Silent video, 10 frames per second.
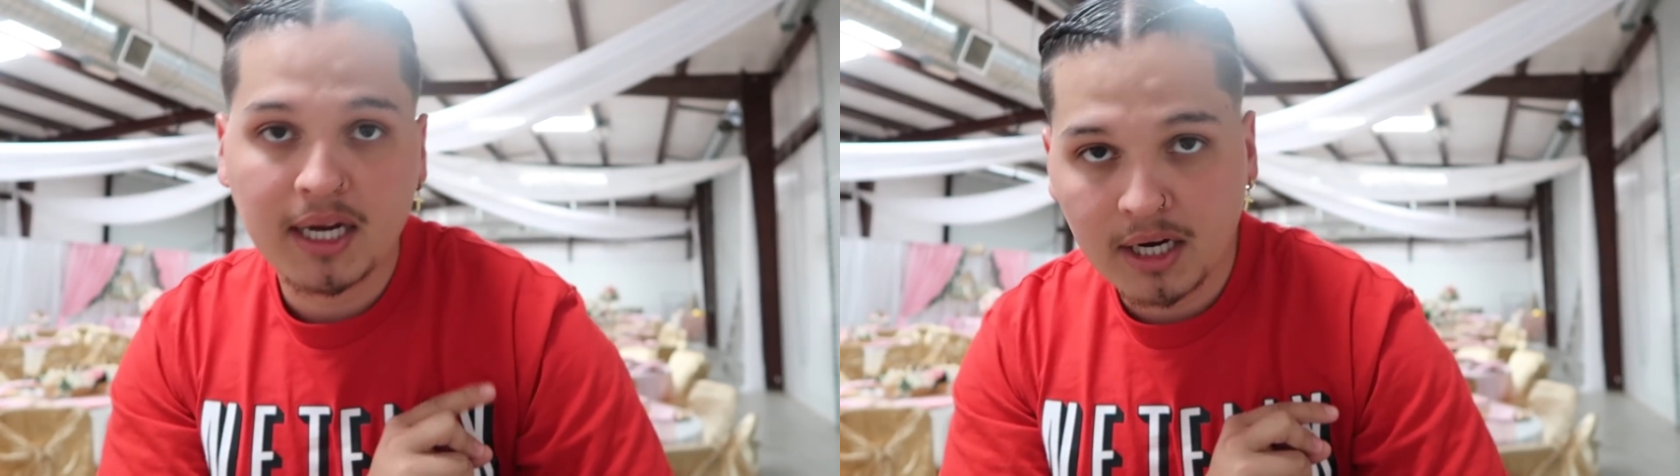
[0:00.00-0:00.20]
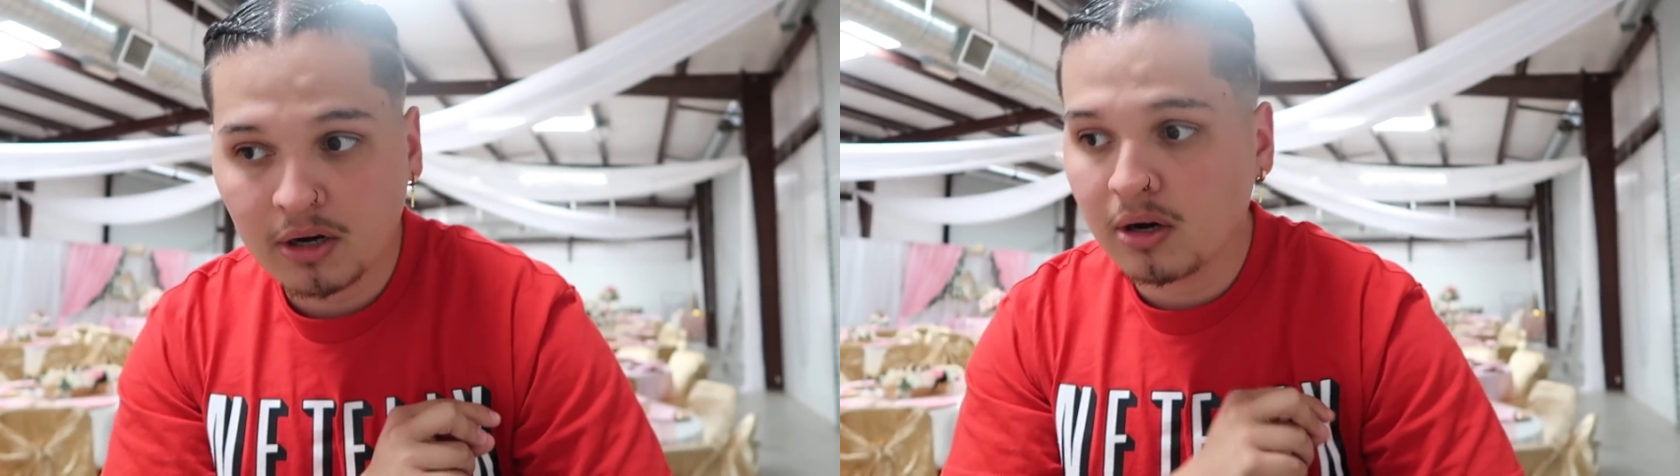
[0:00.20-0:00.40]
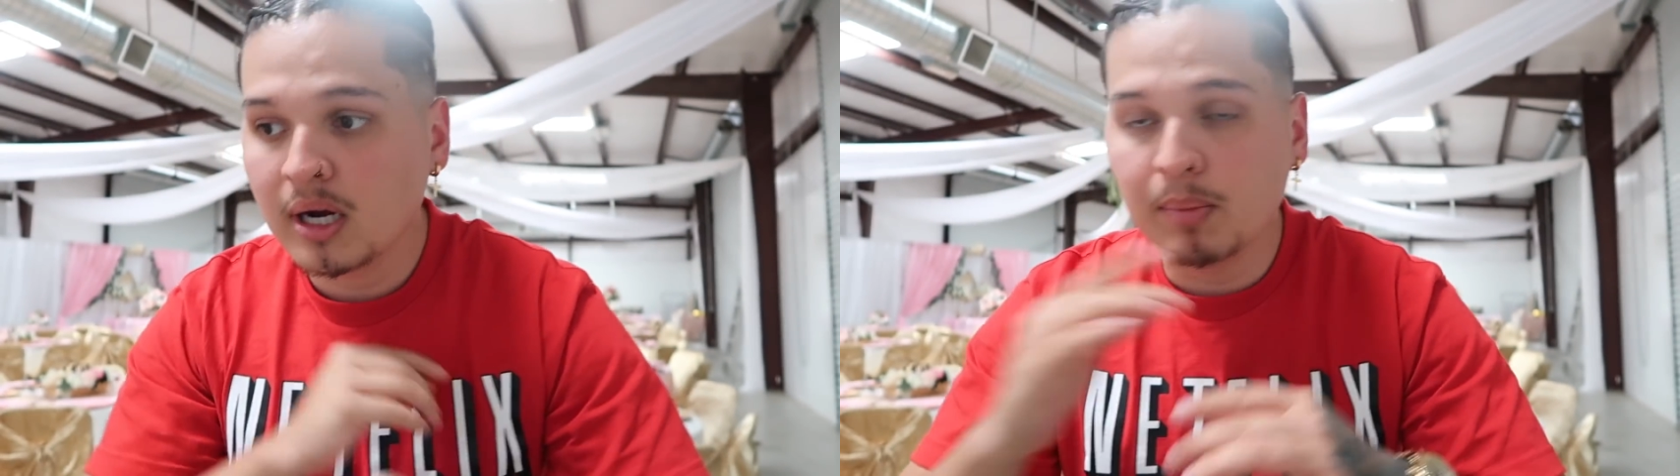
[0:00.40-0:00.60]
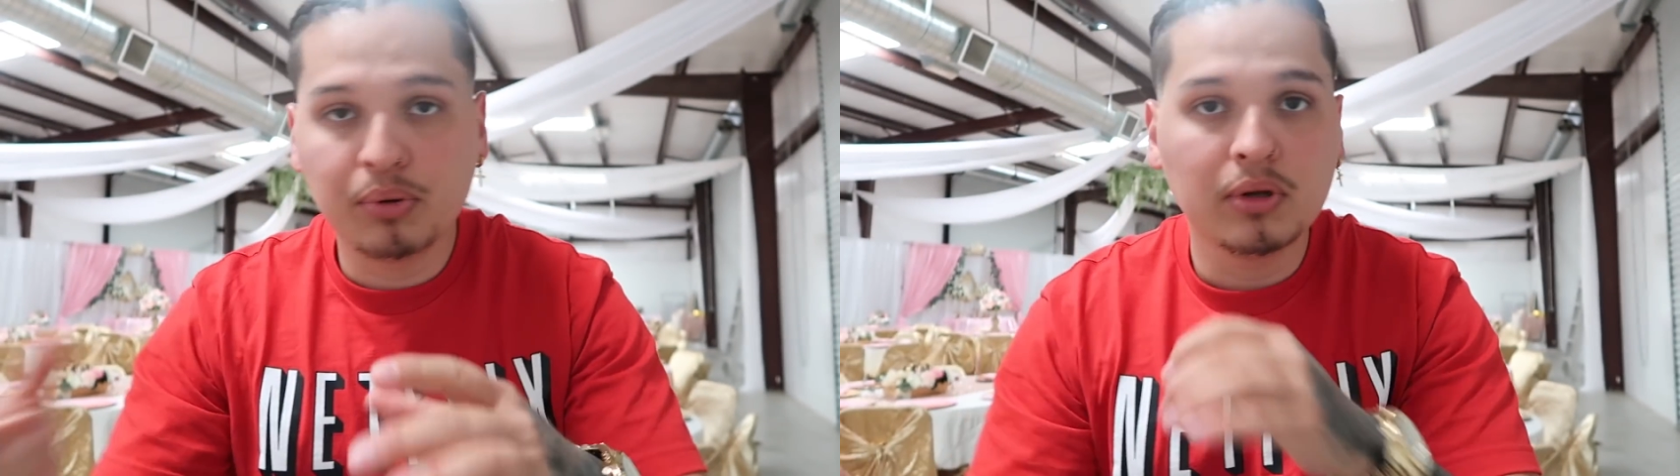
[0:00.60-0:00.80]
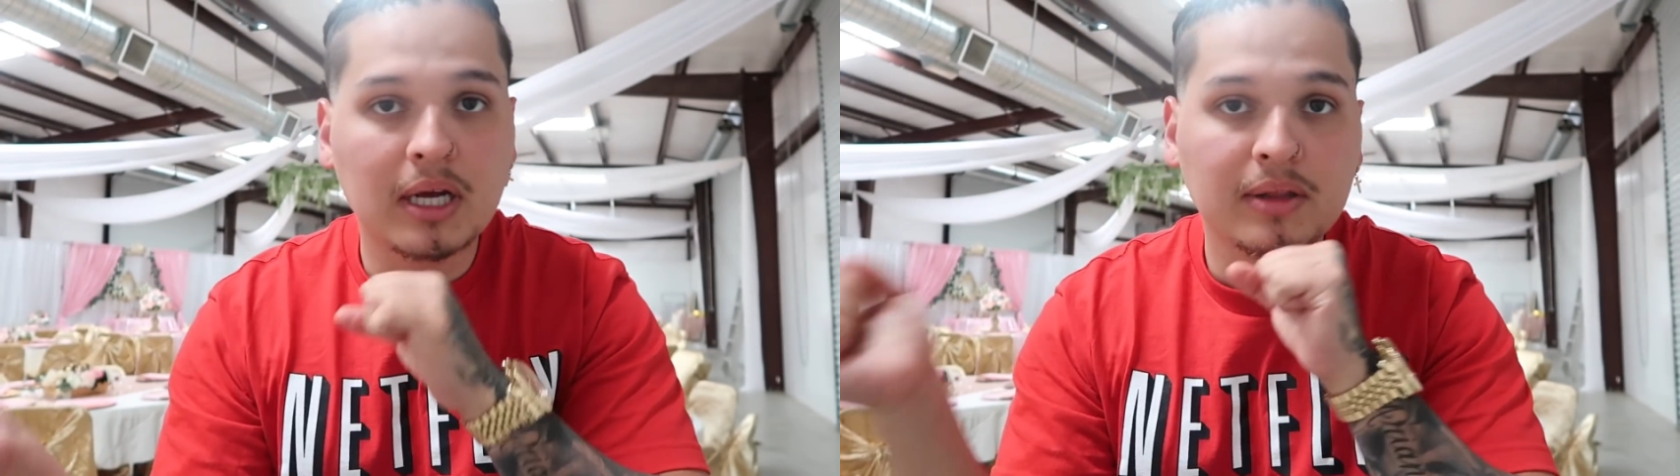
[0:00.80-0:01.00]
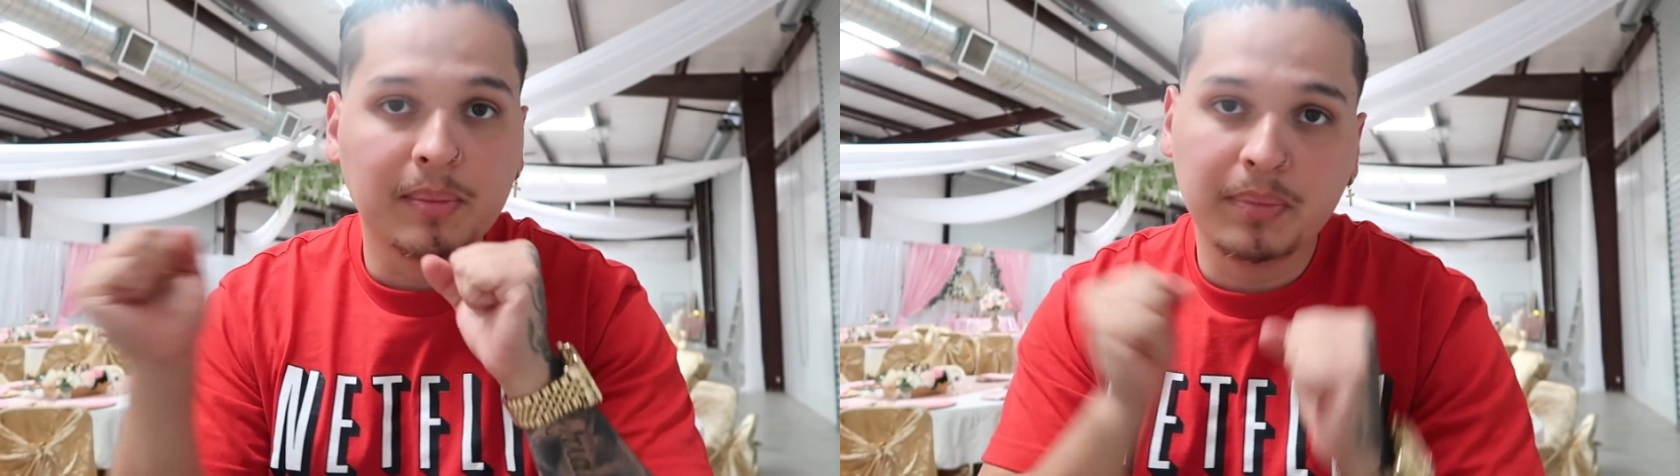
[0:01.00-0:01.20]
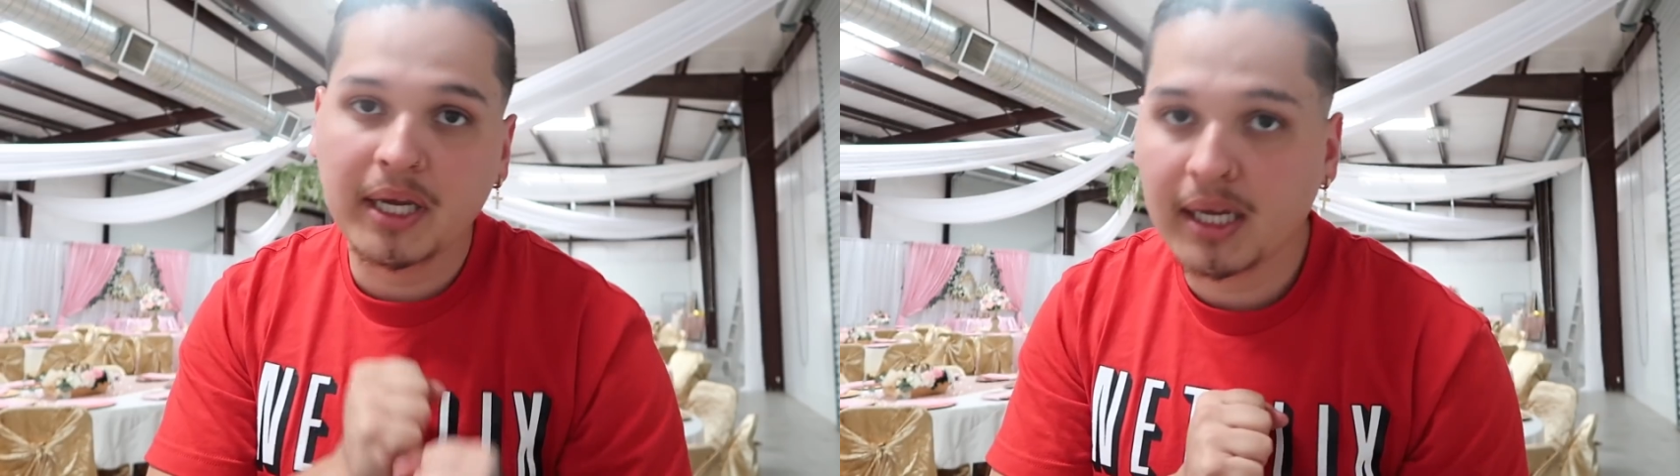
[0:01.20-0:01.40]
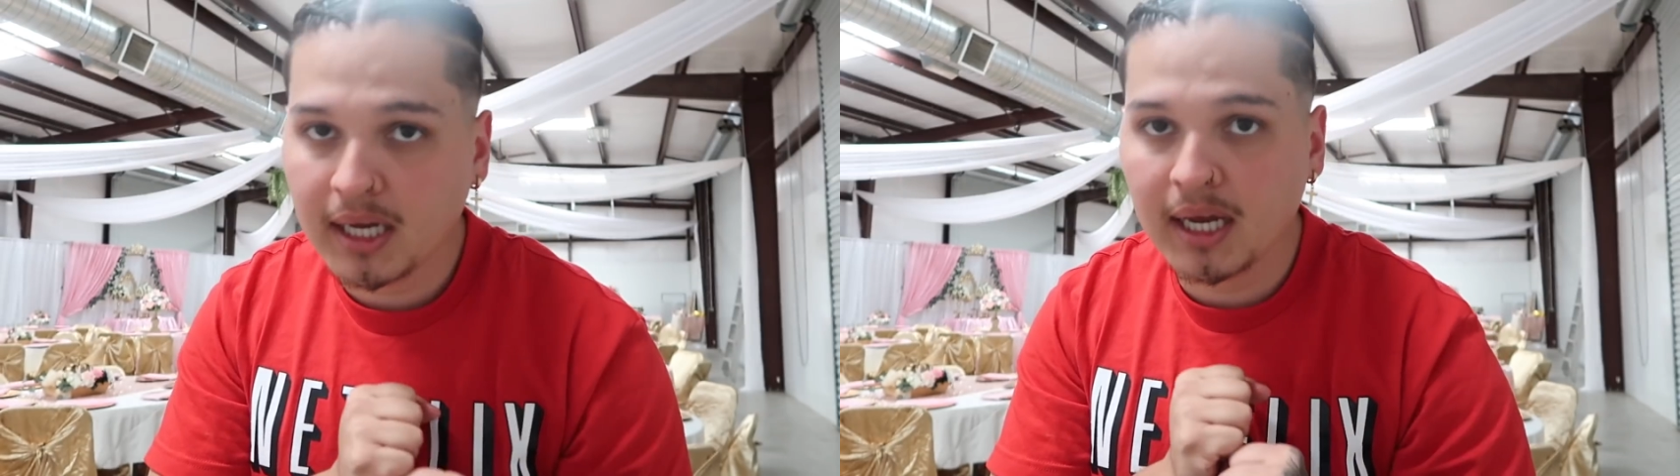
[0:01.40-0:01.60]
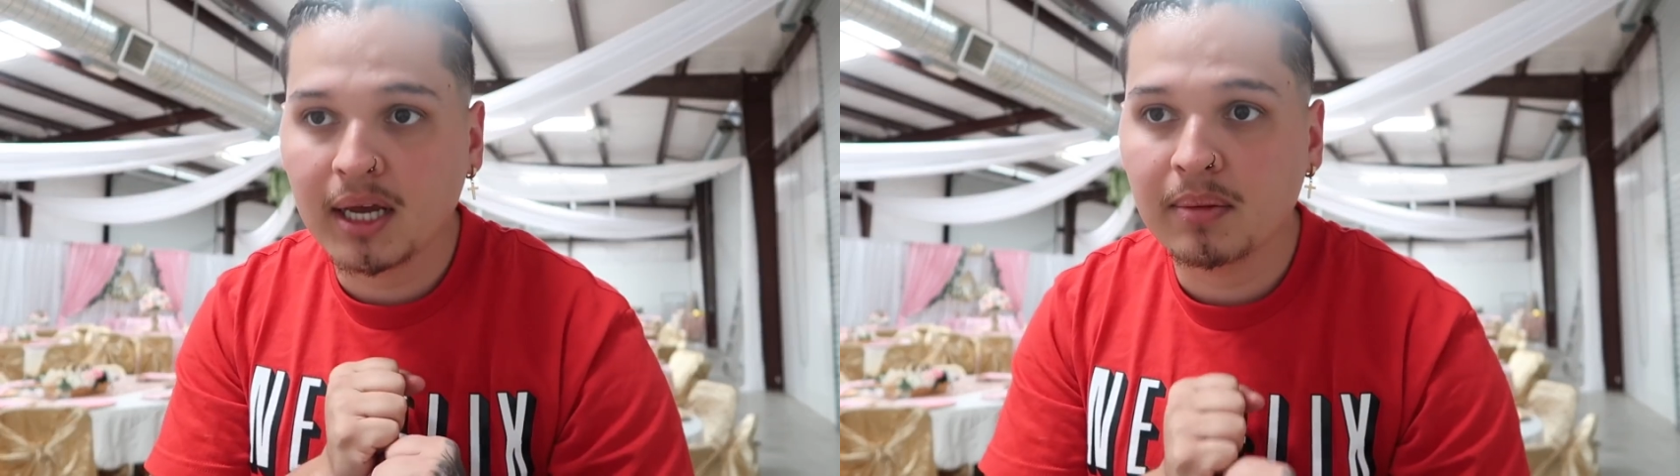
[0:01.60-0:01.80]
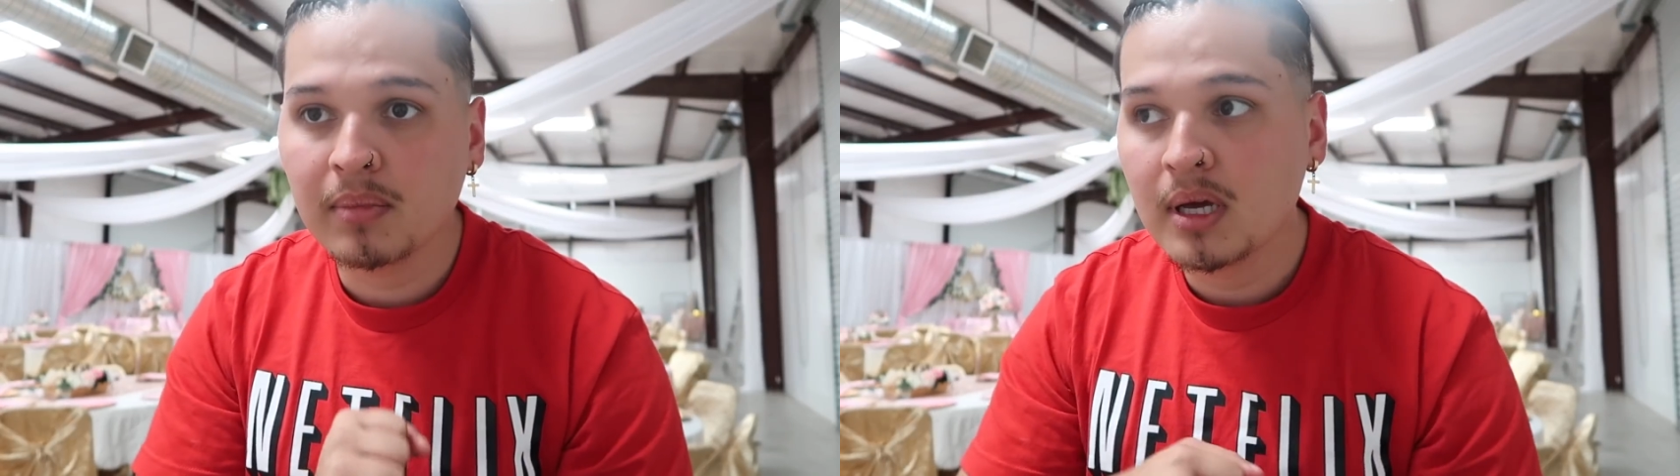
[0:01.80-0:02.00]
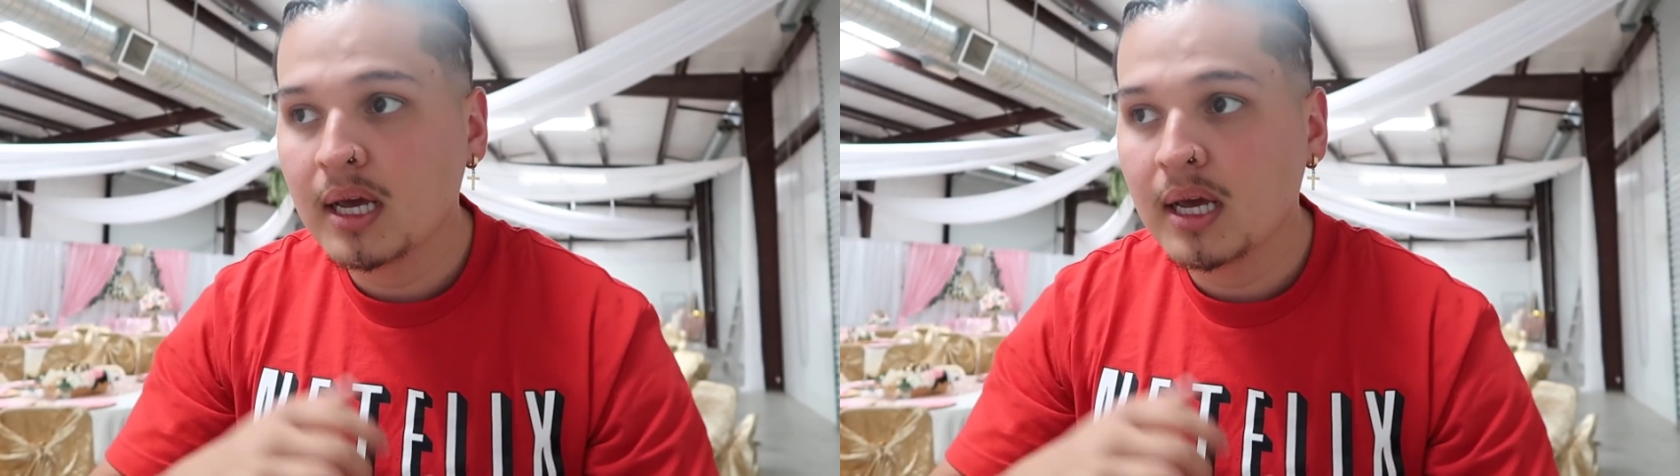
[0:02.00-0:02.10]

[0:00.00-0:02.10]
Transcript: here and pull out the big cam